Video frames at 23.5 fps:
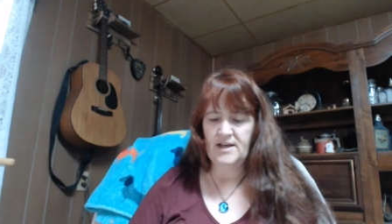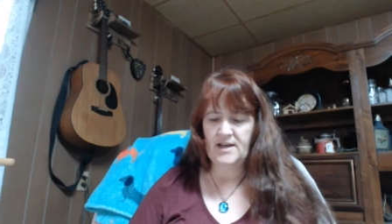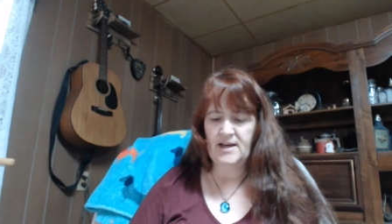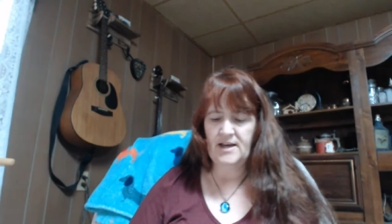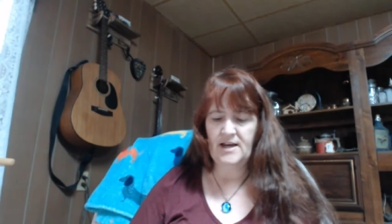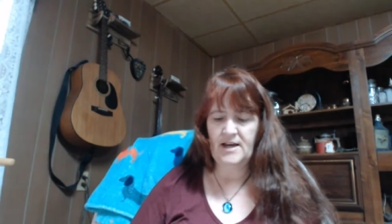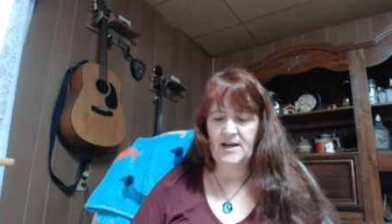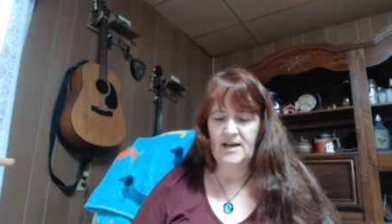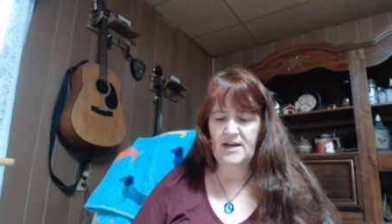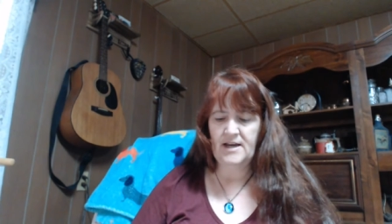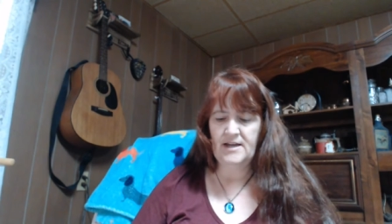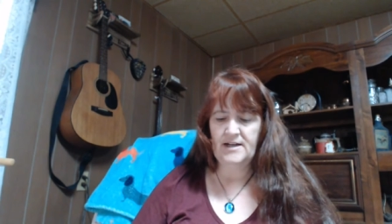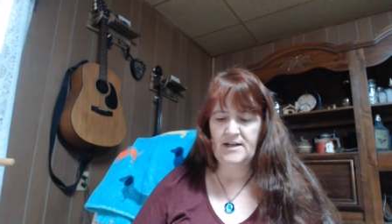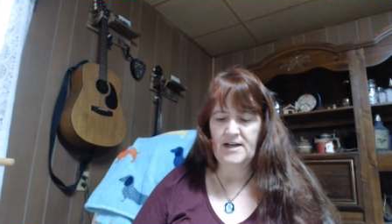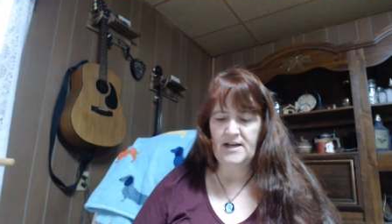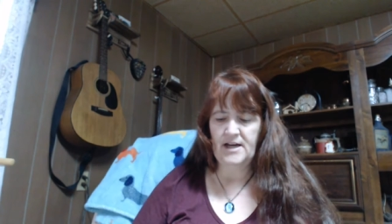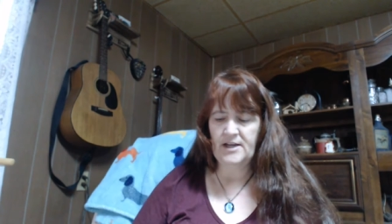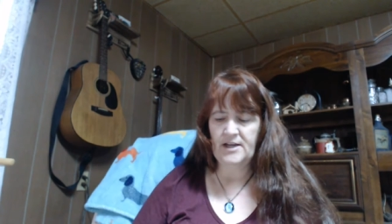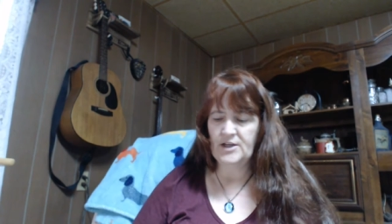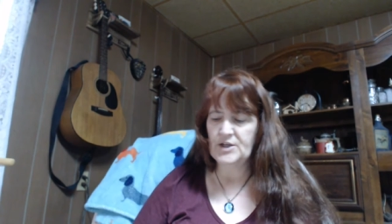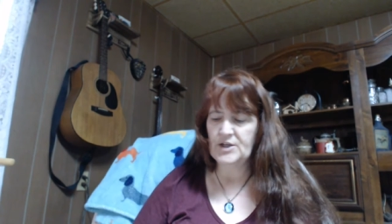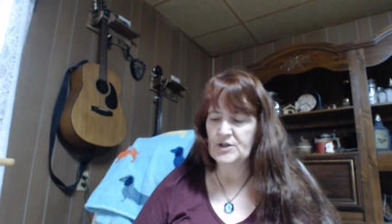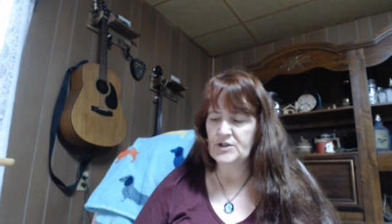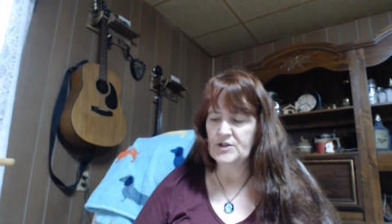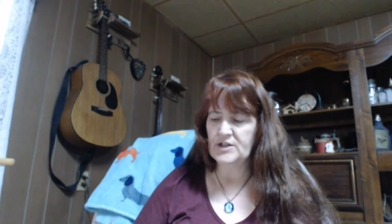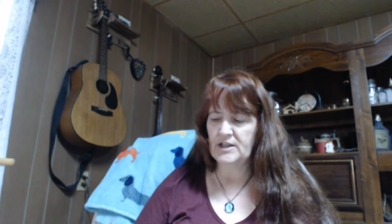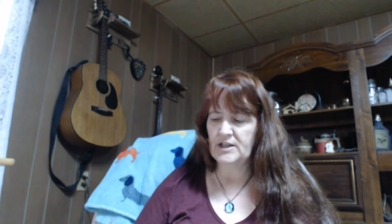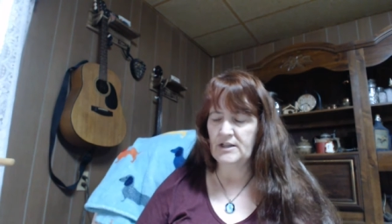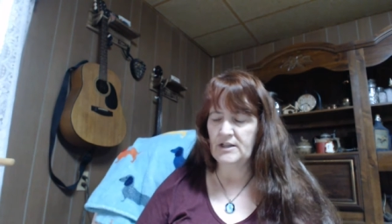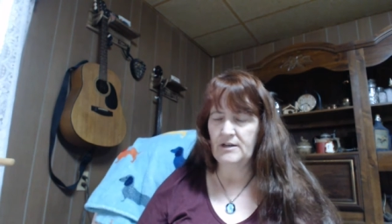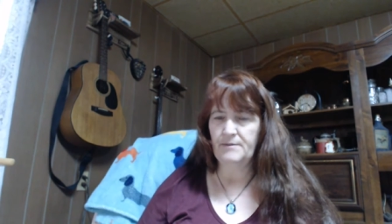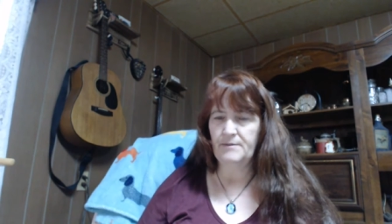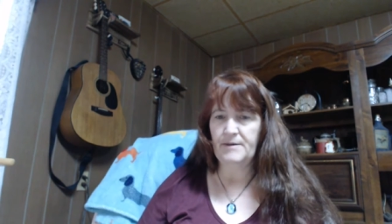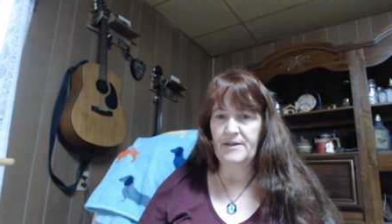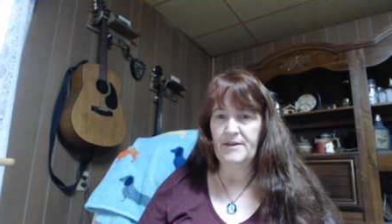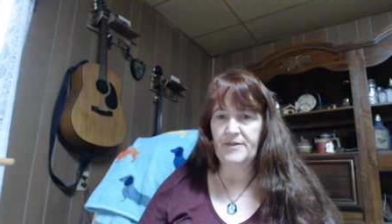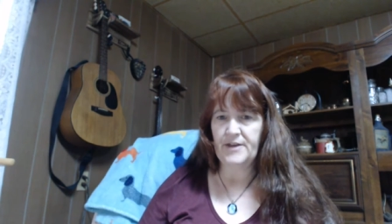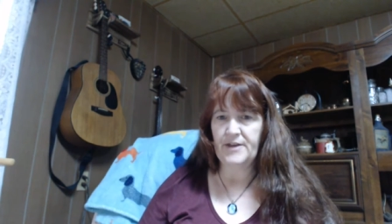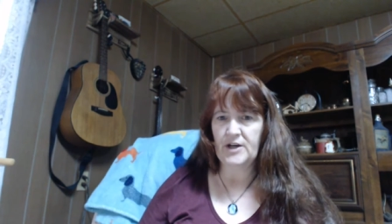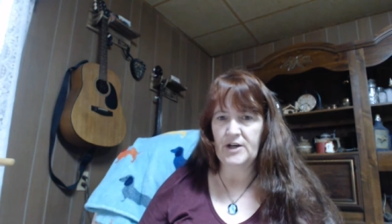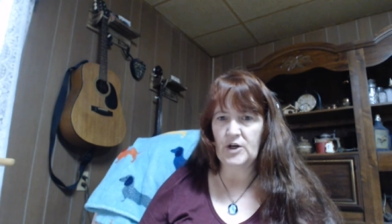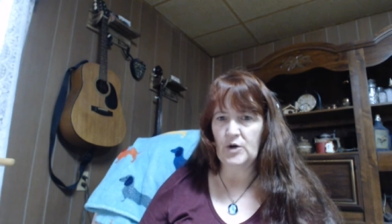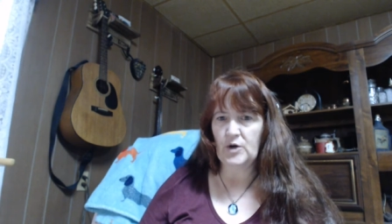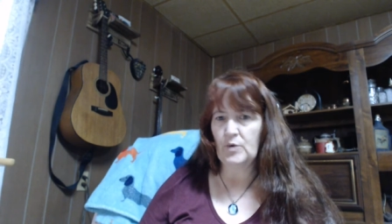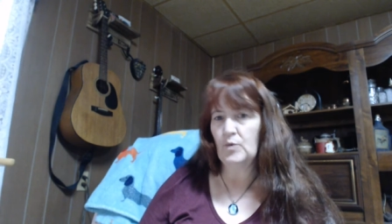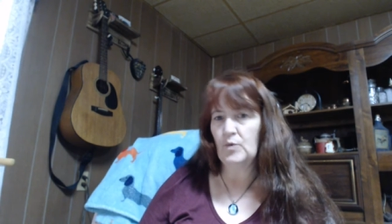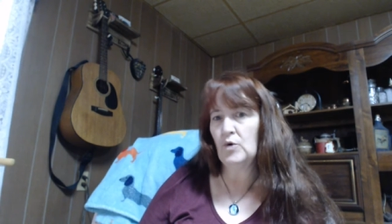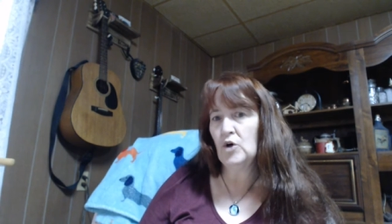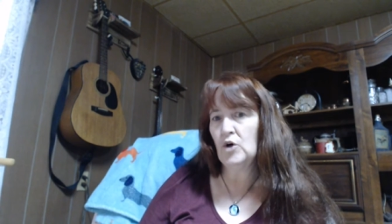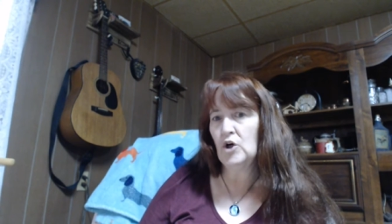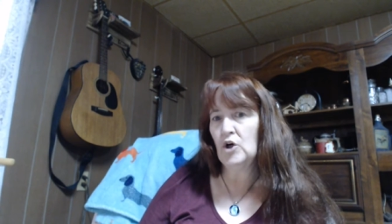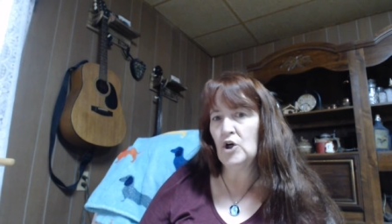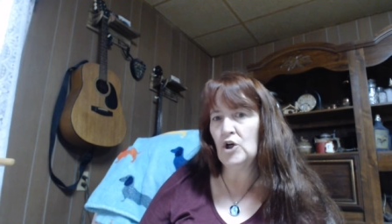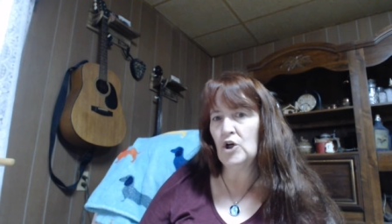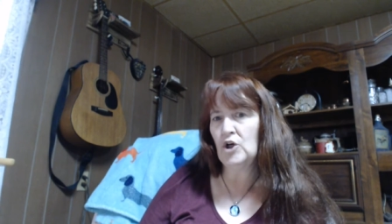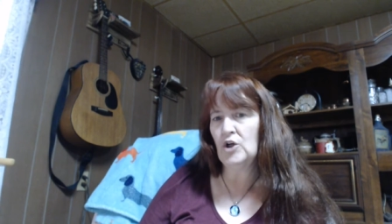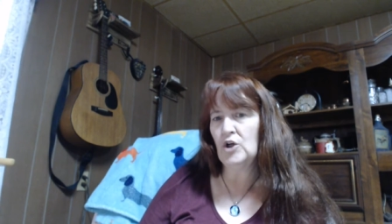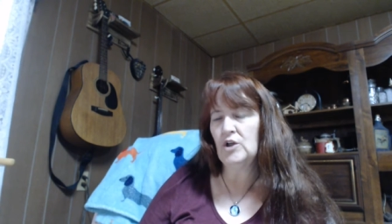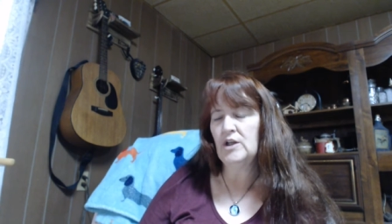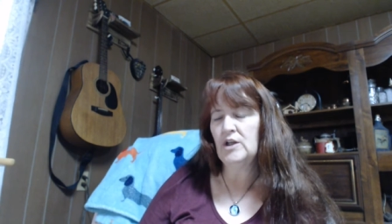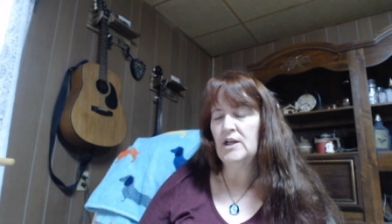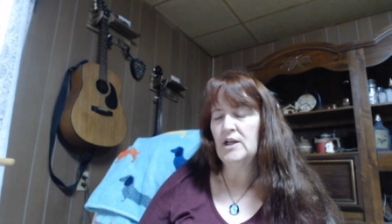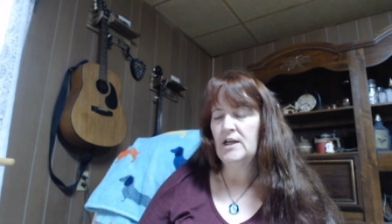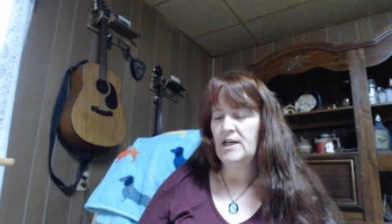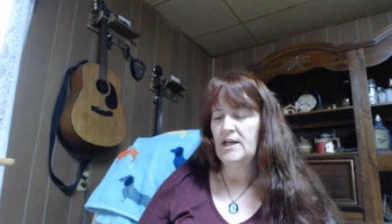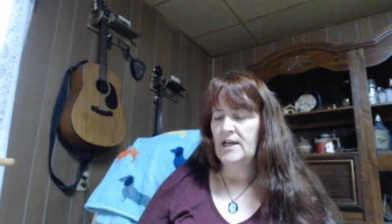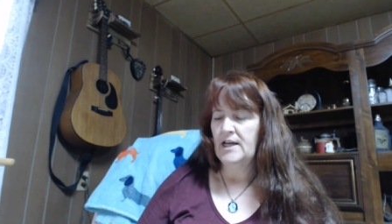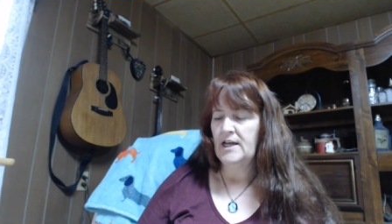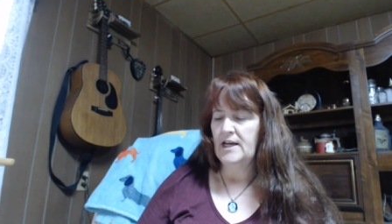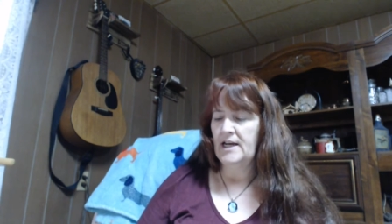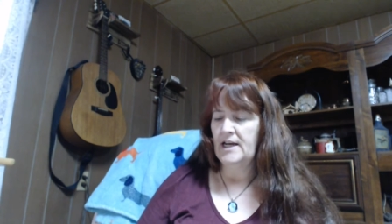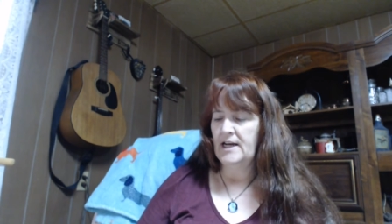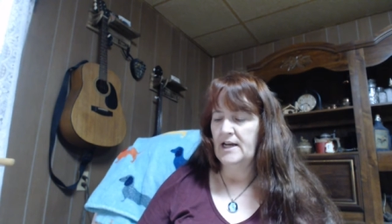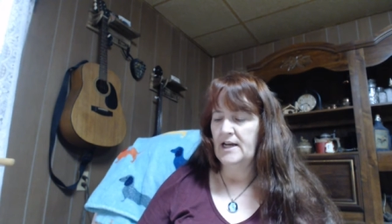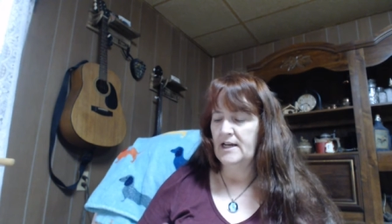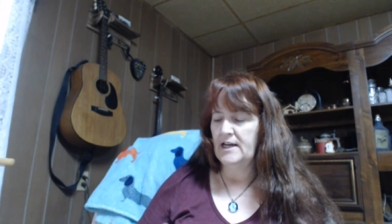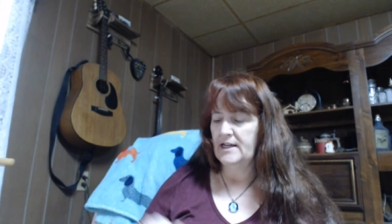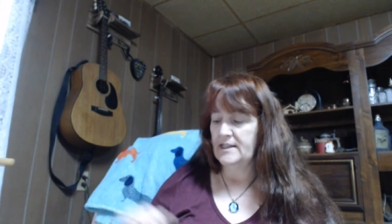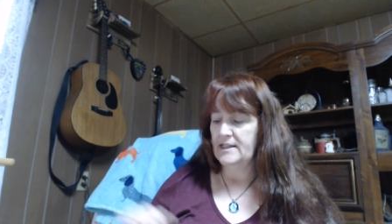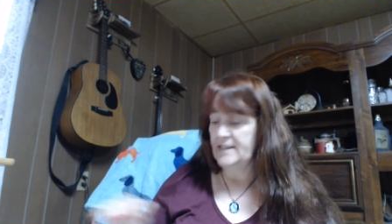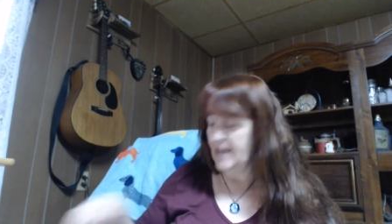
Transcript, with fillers: and I used a little bit thicker wool, and it's